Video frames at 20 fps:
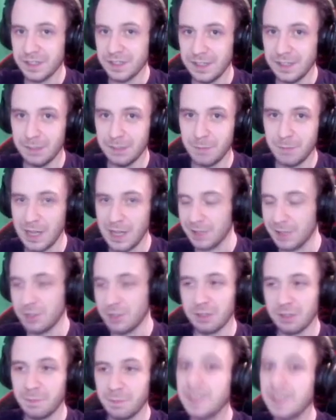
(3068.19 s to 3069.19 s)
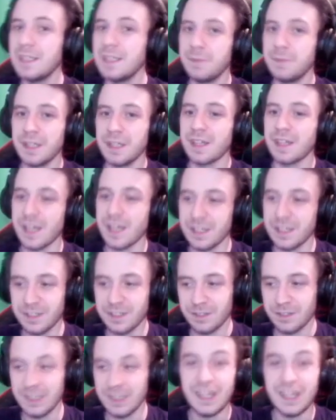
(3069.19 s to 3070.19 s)
my current PB is
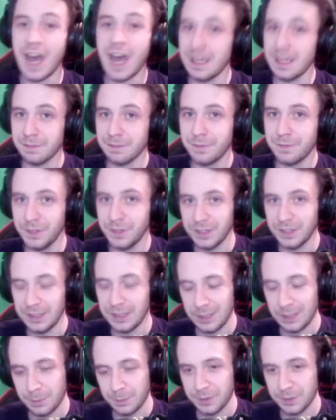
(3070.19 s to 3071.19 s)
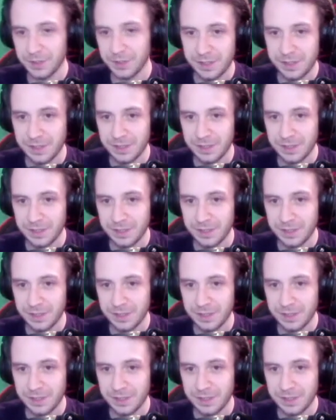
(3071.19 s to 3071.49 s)
9th on the leaderboards.